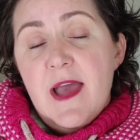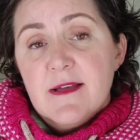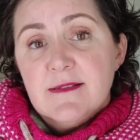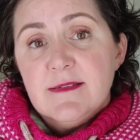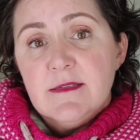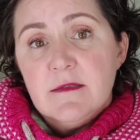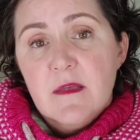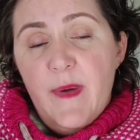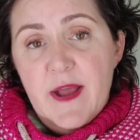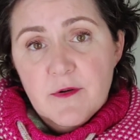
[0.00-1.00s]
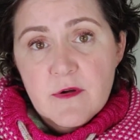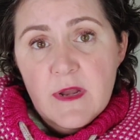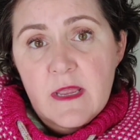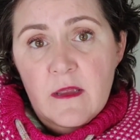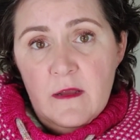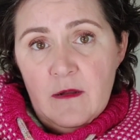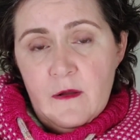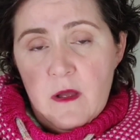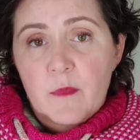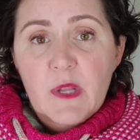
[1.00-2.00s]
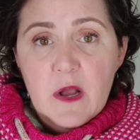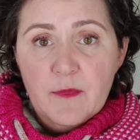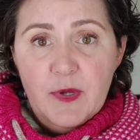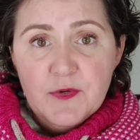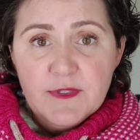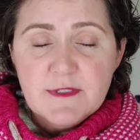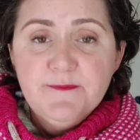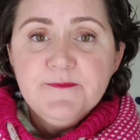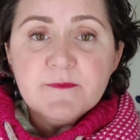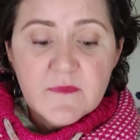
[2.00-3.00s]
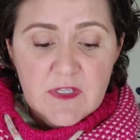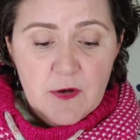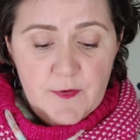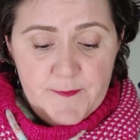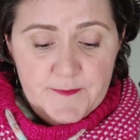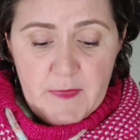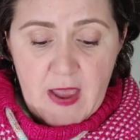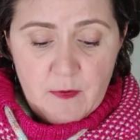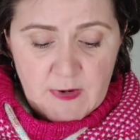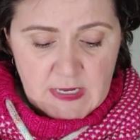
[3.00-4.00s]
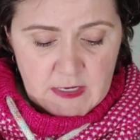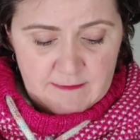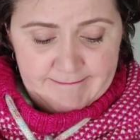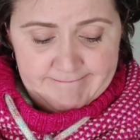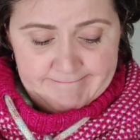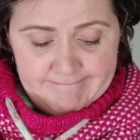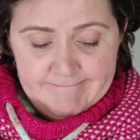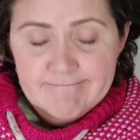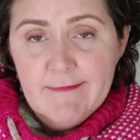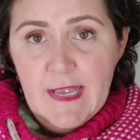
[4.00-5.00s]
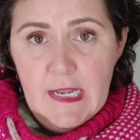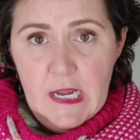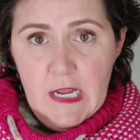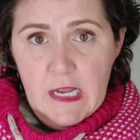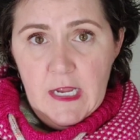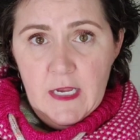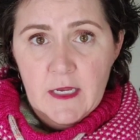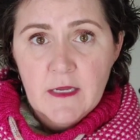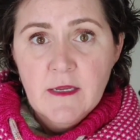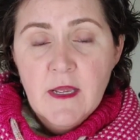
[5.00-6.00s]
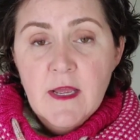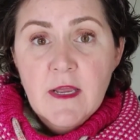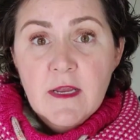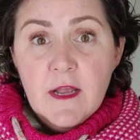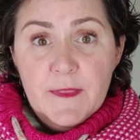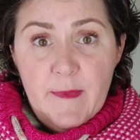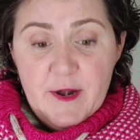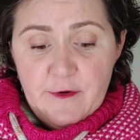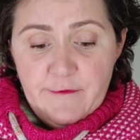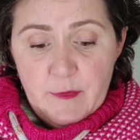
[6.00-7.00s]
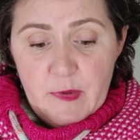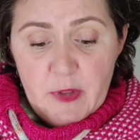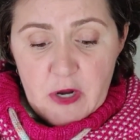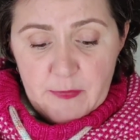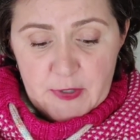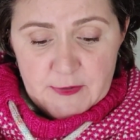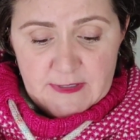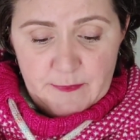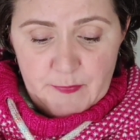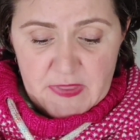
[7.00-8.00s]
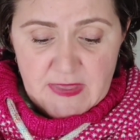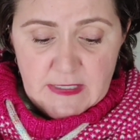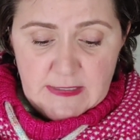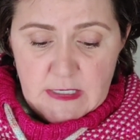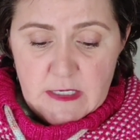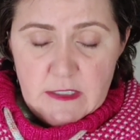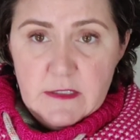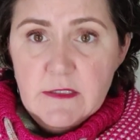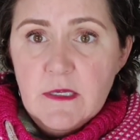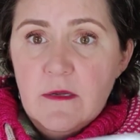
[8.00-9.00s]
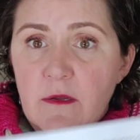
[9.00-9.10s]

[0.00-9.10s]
has the pattern in a blog post. So I went in and I got the pattern from the blog post. But this is